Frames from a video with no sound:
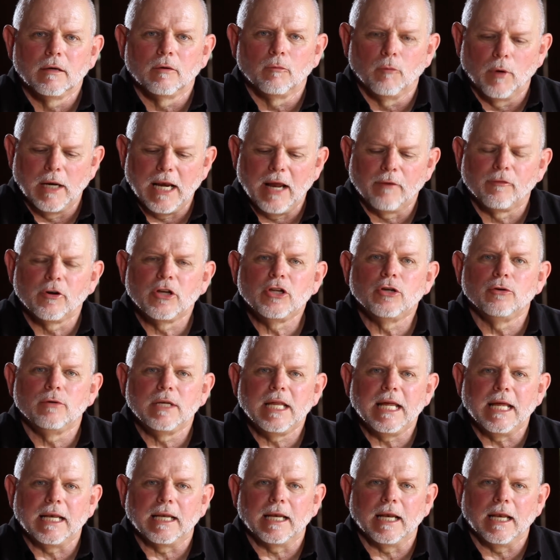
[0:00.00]
whenever you
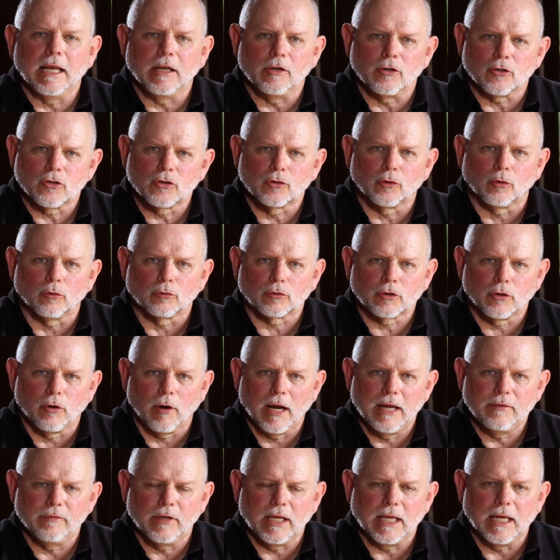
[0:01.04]
need it and your soul's
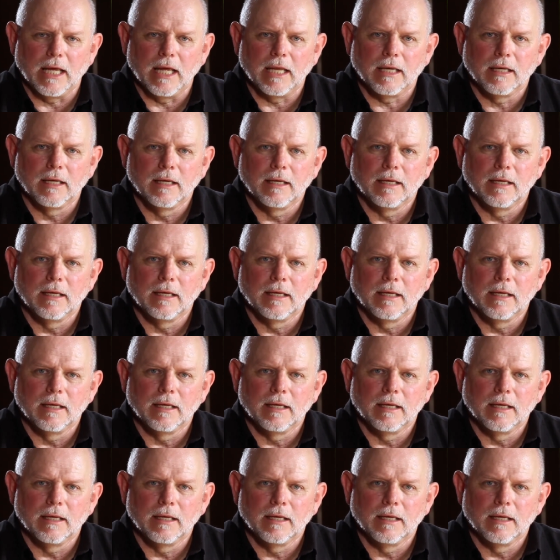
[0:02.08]
craving it.